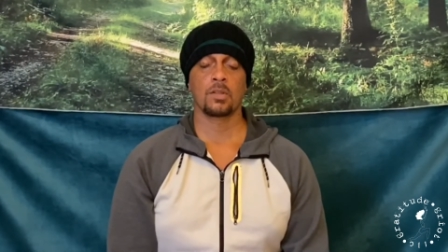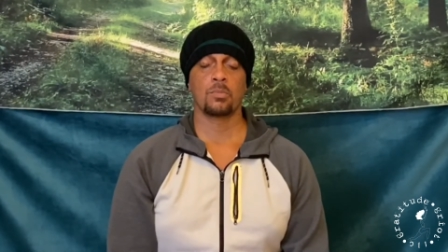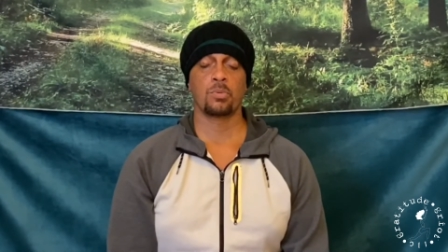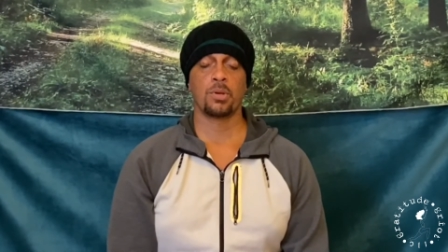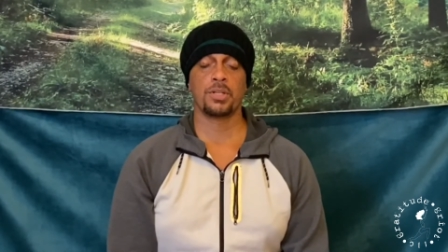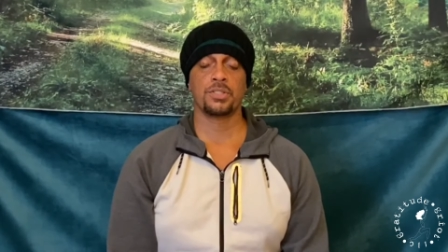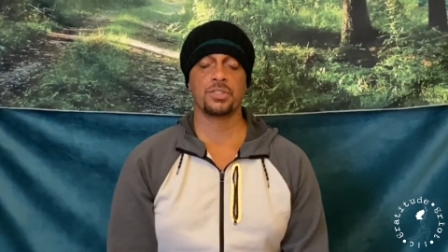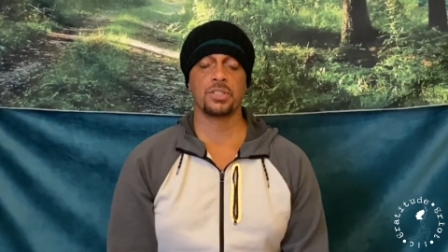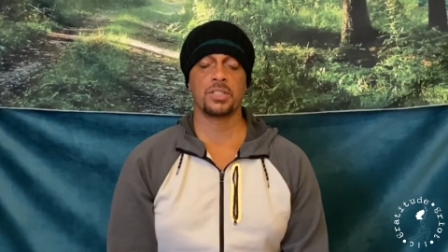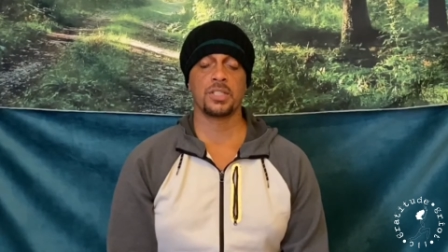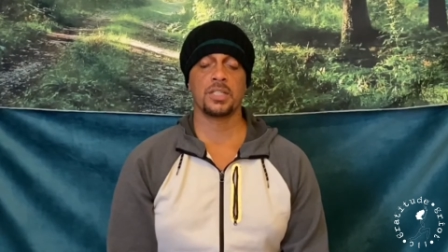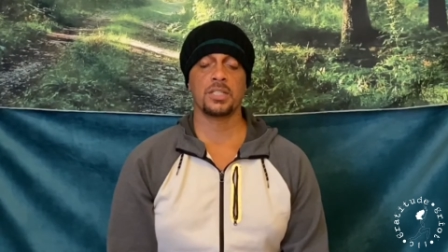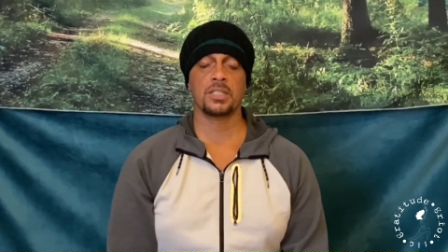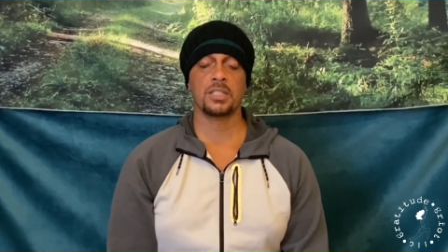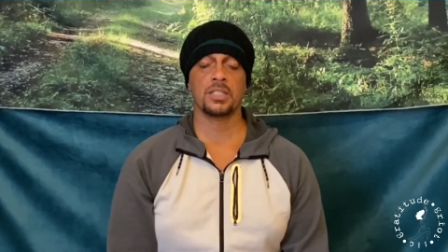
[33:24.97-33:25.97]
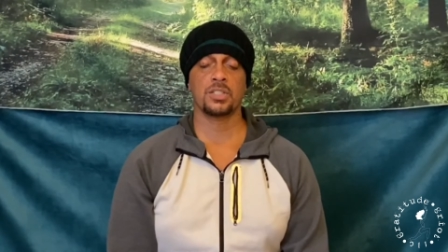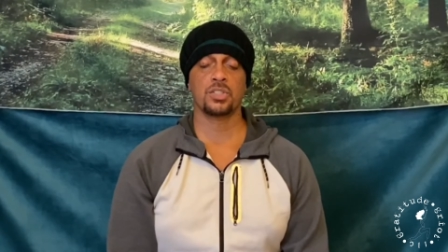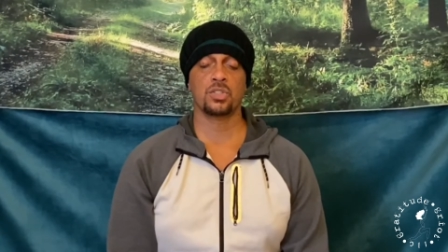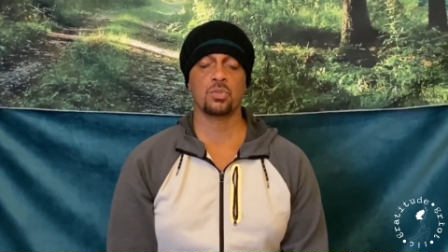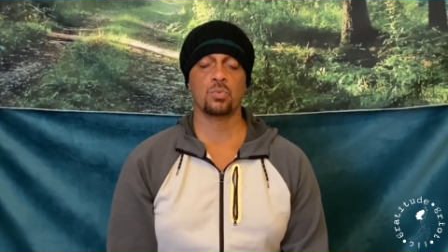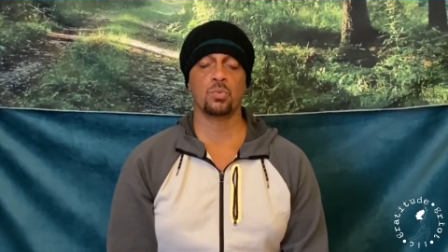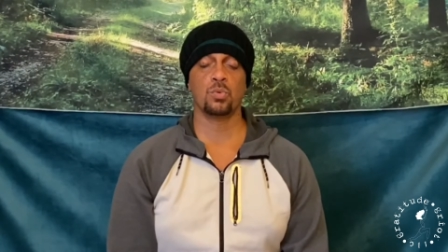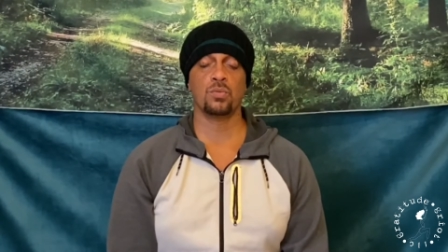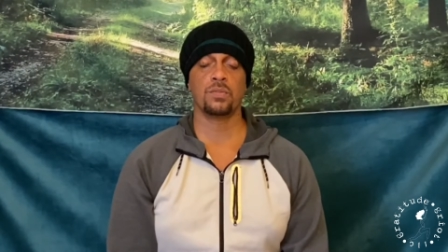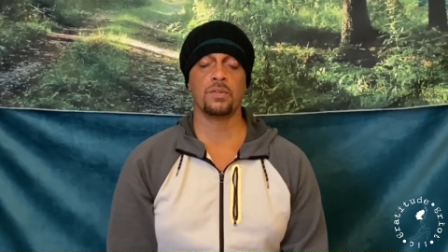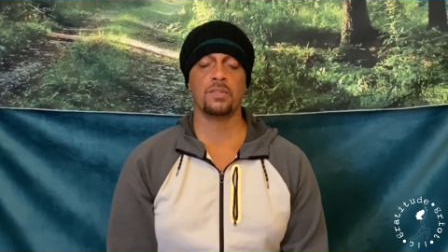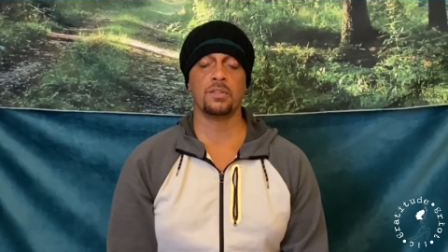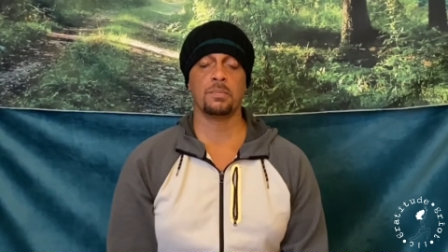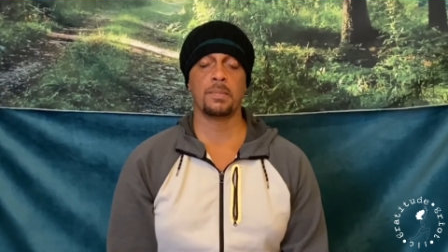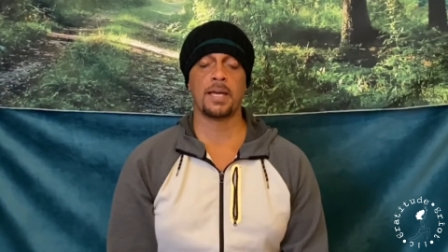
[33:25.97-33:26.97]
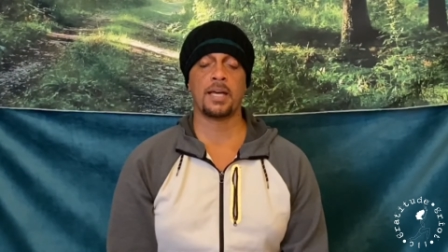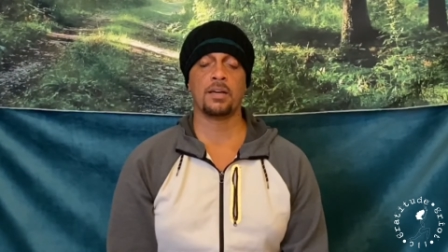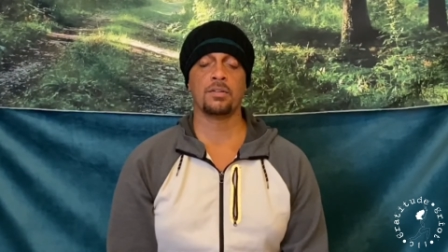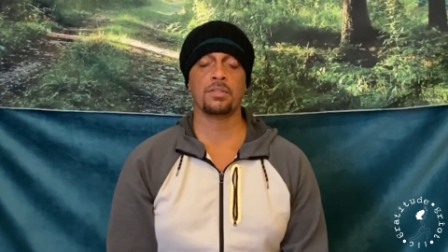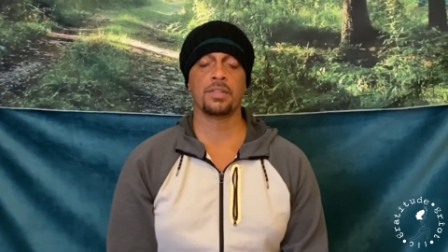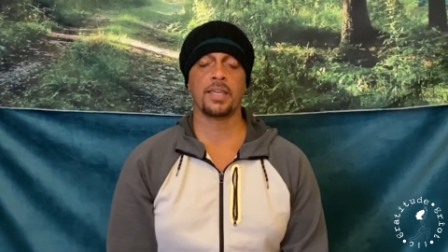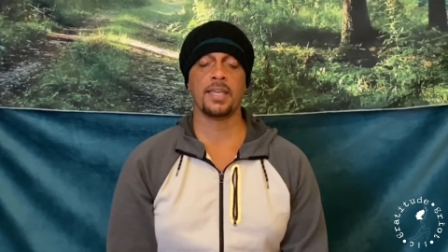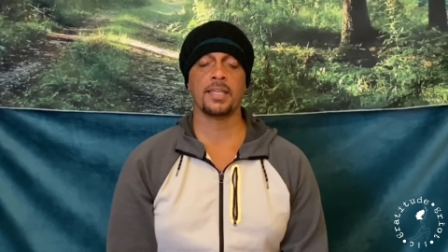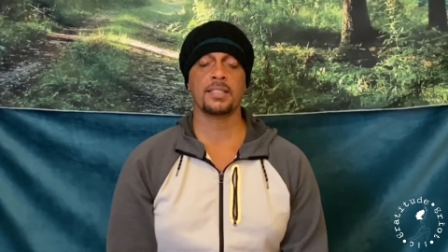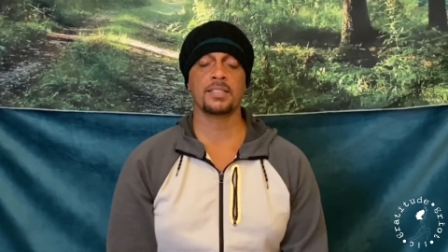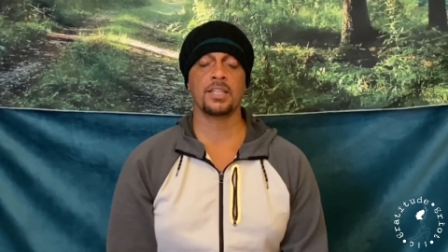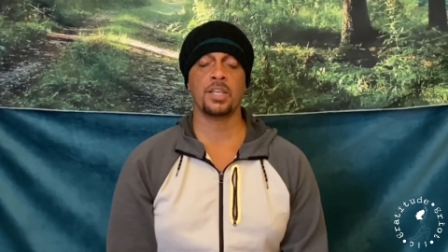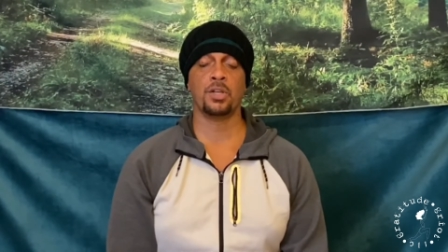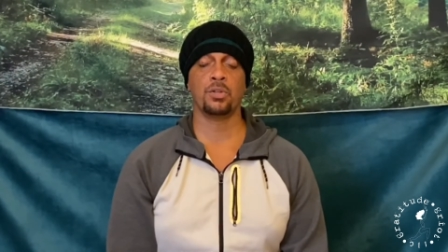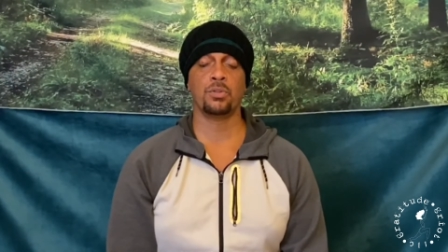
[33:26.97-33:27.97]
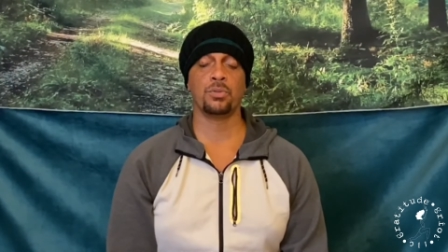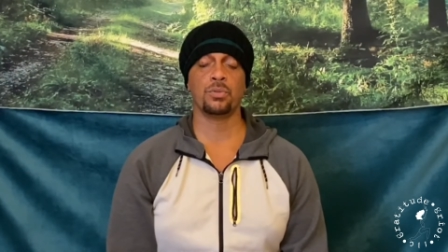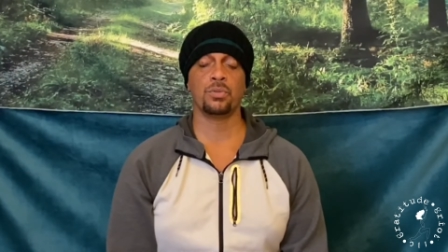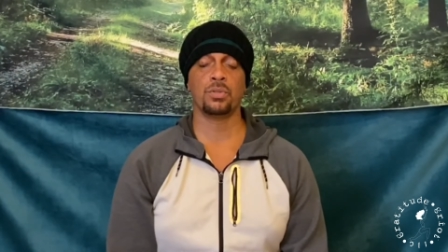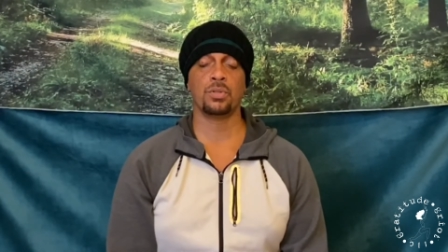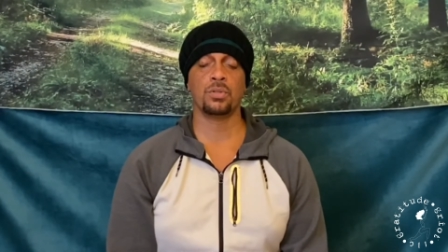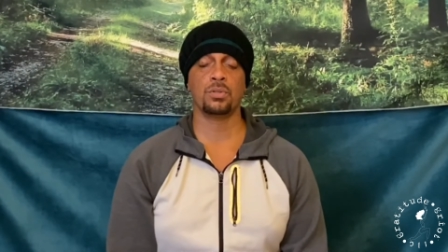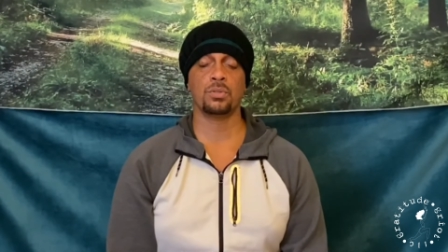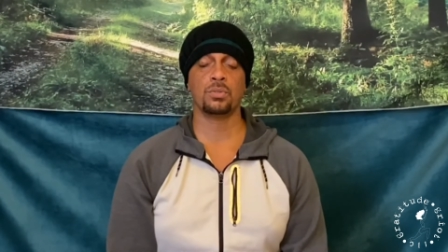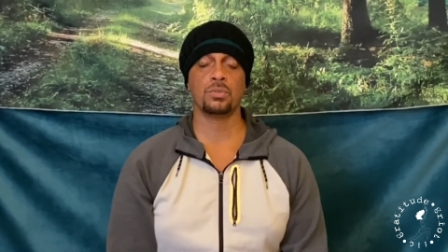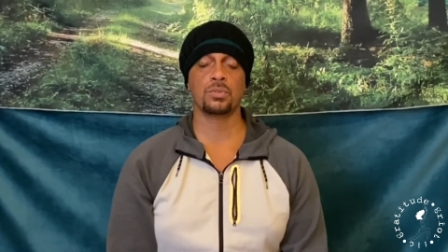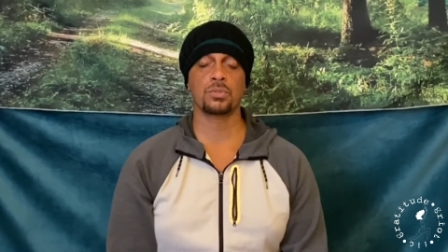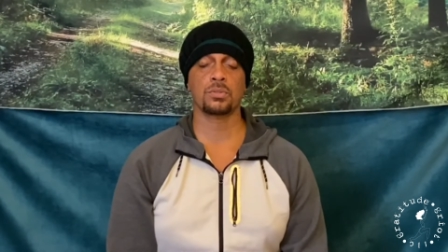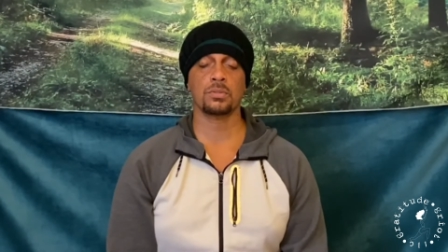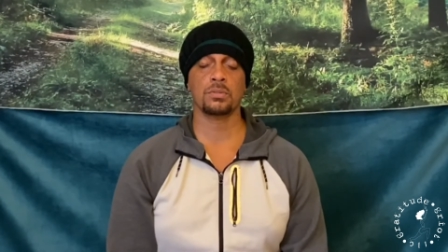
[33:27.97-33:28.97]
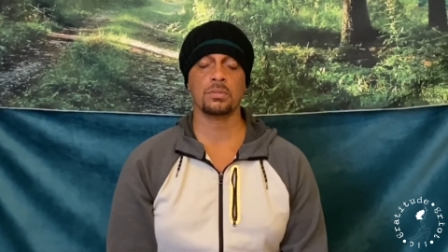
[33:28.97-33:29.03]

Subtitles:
Press the tongue against the roof of the mouth. Exhale through the nose.